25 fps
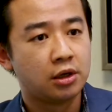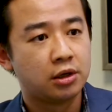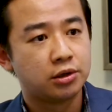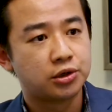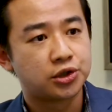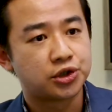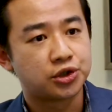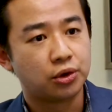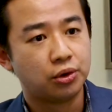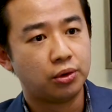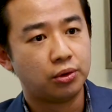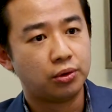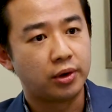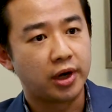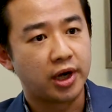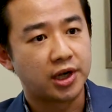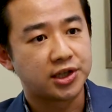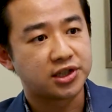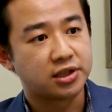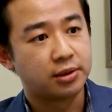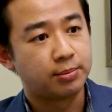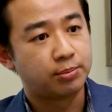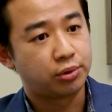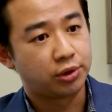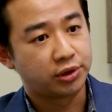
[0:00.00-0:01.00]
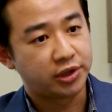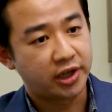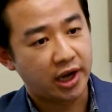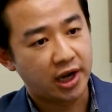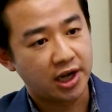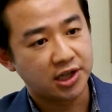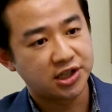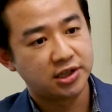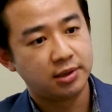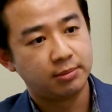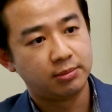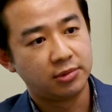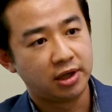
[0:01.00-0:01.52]
So as the
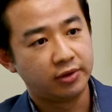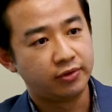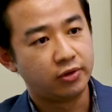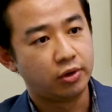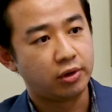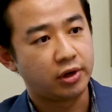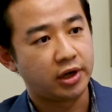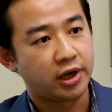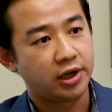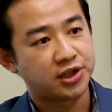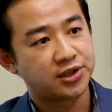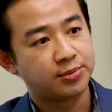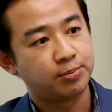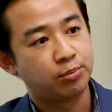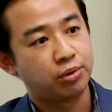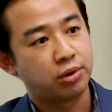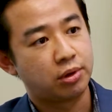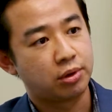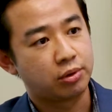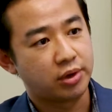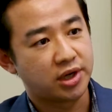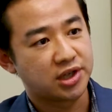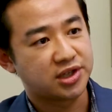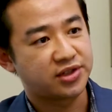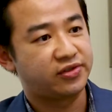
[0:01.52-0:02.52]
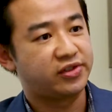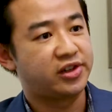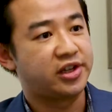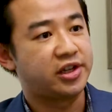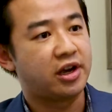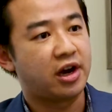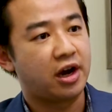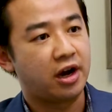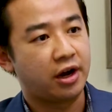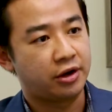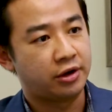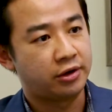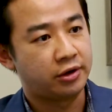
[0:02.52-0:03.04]
potassium level gets progressively
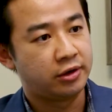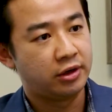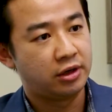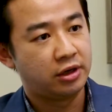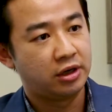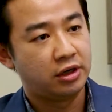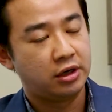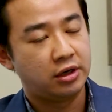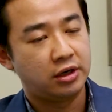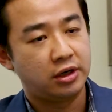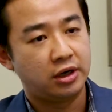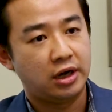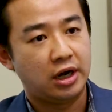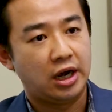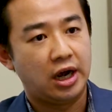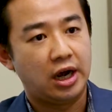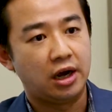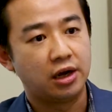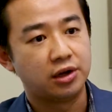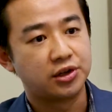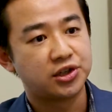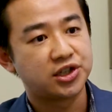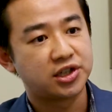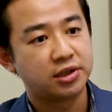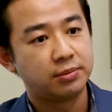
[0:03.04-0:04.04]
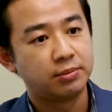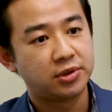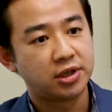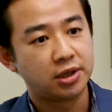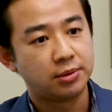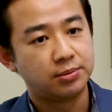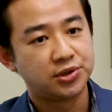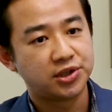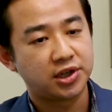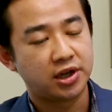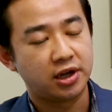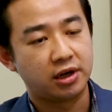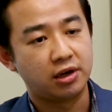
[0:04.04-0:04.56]
higher,
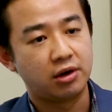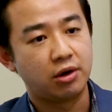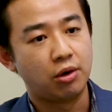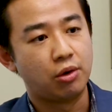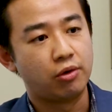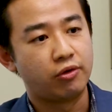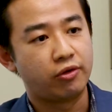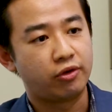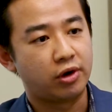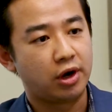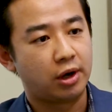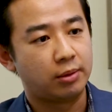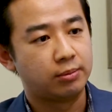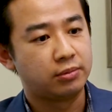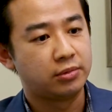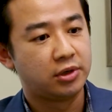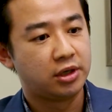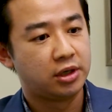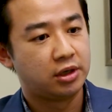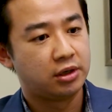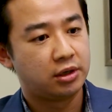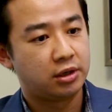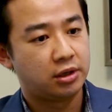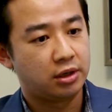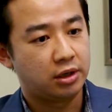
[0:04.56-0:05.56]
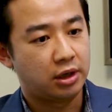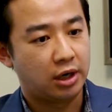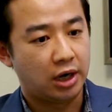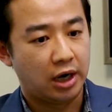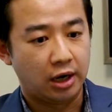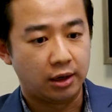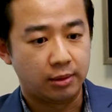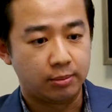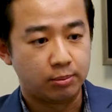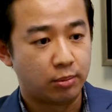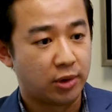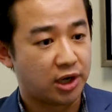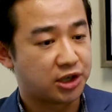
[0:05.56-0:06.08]
symptoms can go from
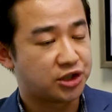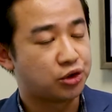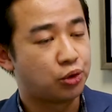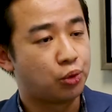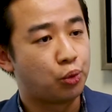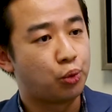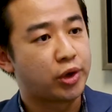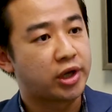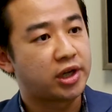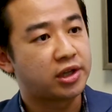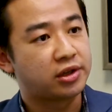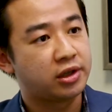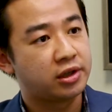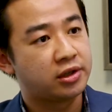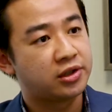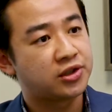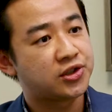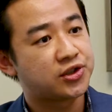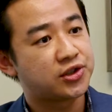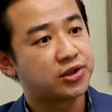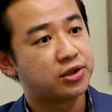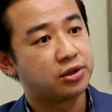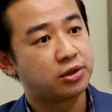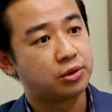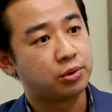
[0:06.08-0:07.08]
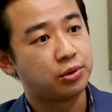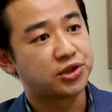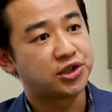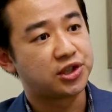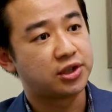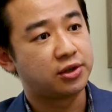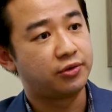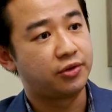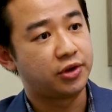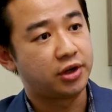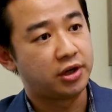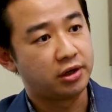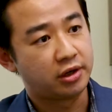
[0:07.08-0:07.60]
muscle weakness to
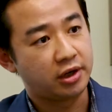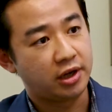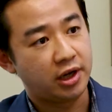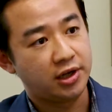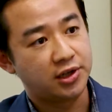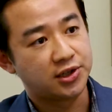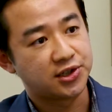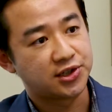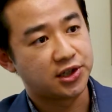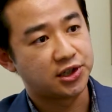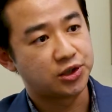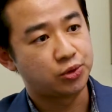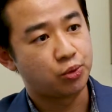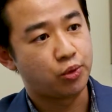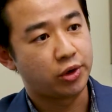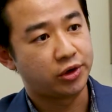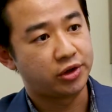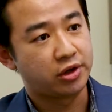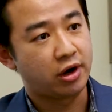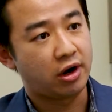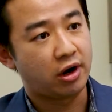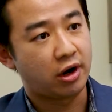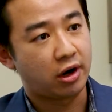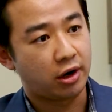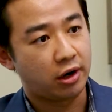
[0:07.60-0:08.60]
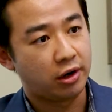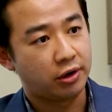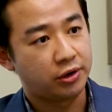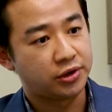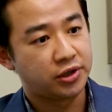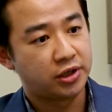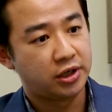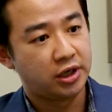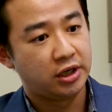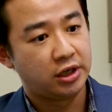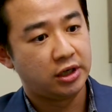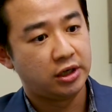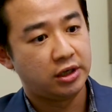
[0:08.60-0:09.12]
severe cases where the
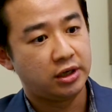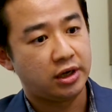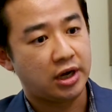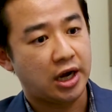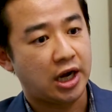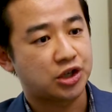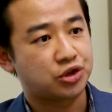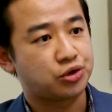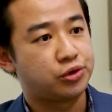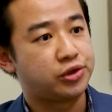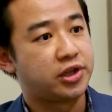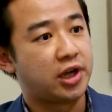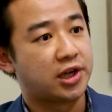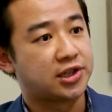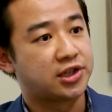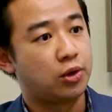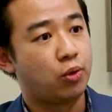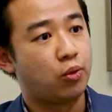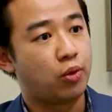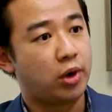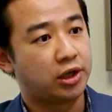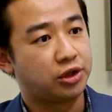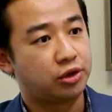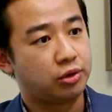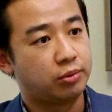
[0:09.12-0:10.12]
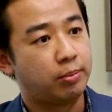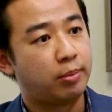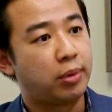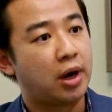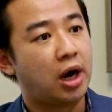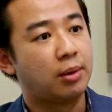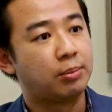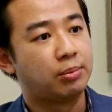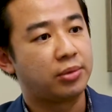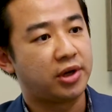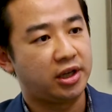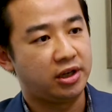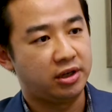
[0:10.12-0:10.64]
heart actually doesn't want to
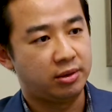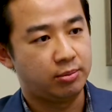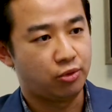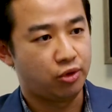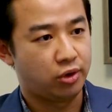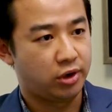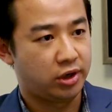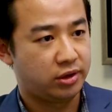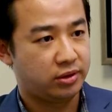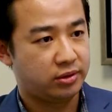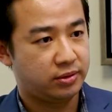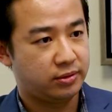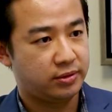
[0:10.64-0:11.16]
pump anymore.